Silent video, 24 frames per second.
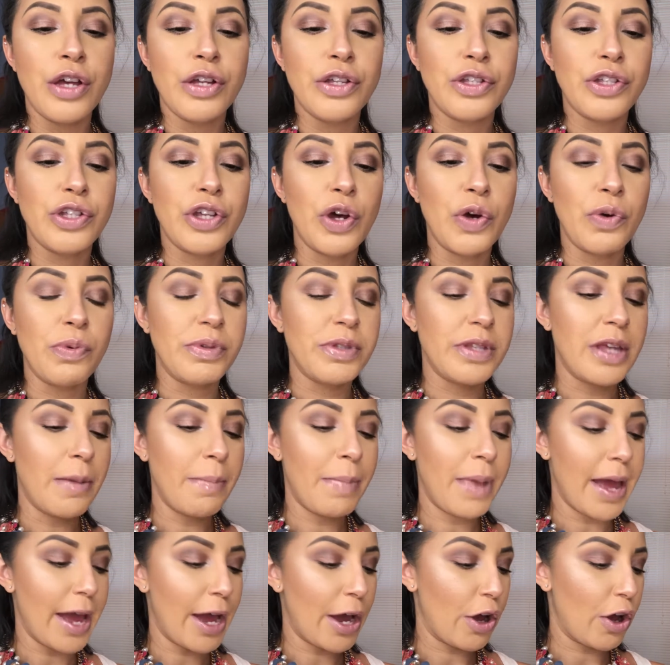So
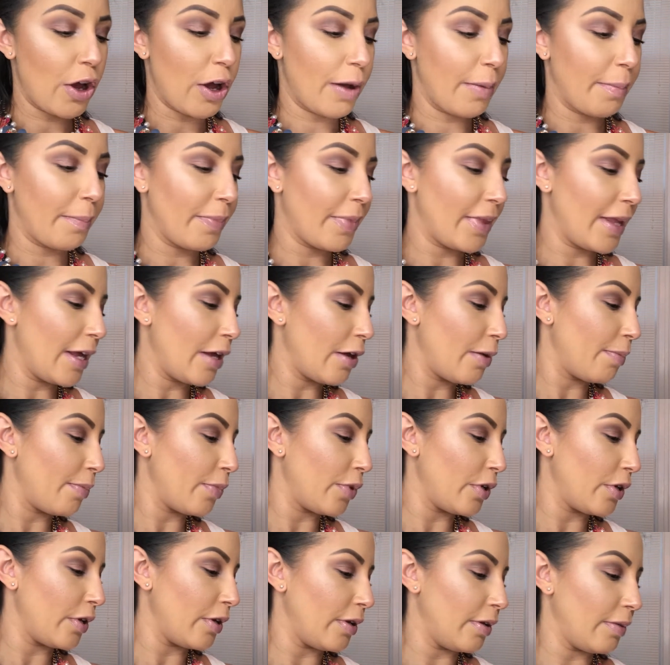somehow I think
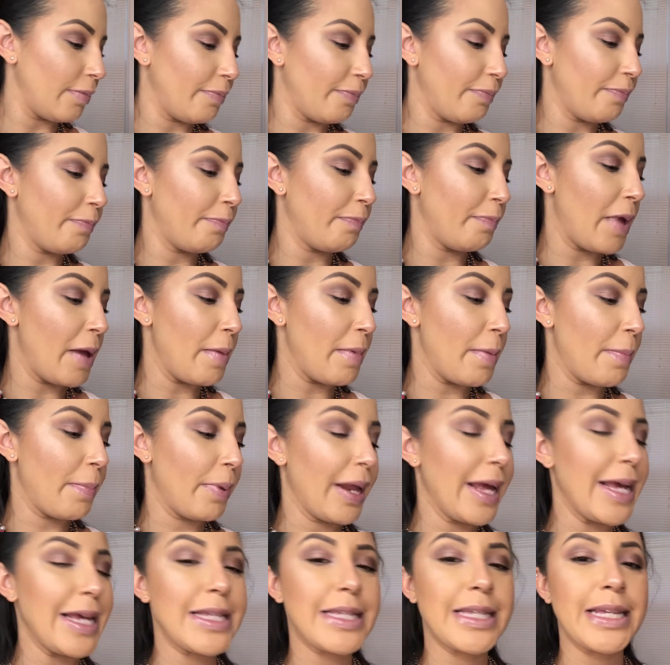I'm gonna maybe
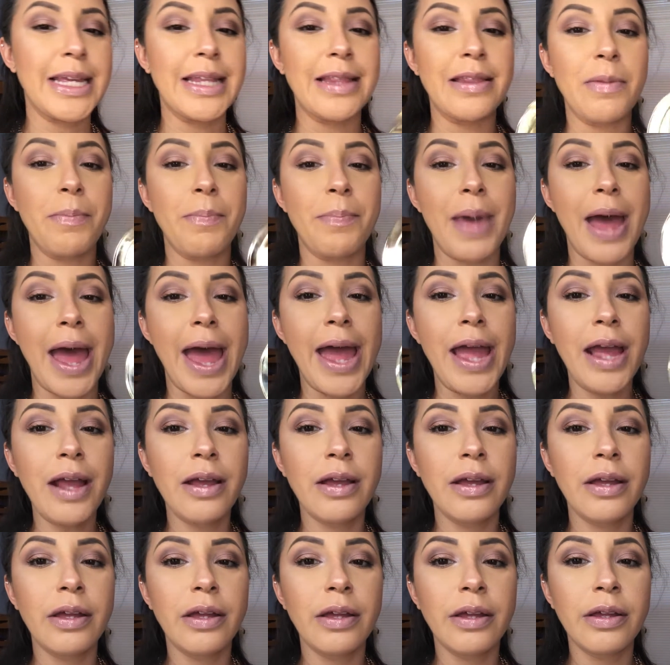place it in the
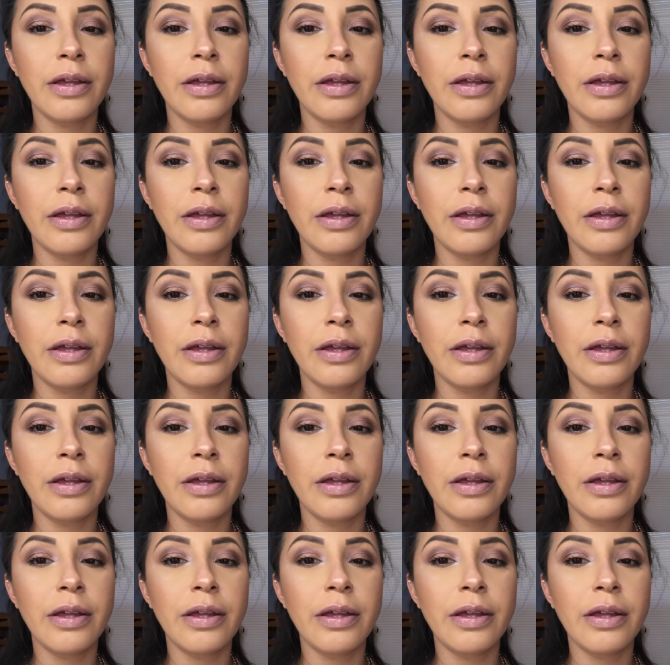back,